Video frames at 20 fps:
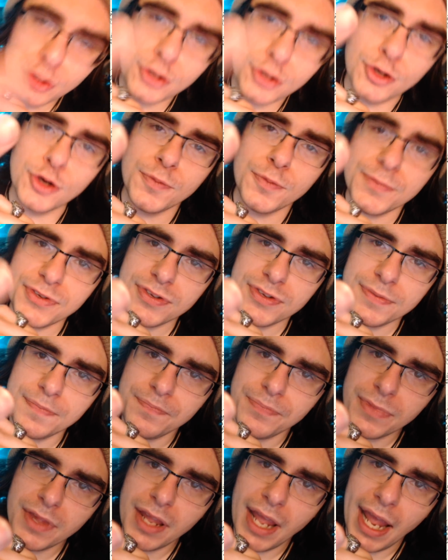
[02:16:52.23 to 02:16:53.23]
groups,
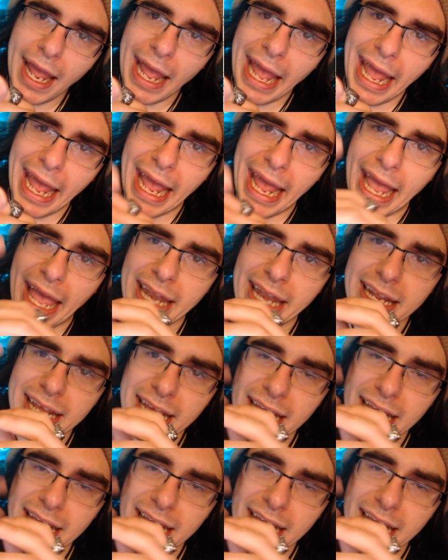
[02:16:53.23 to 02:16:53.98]
and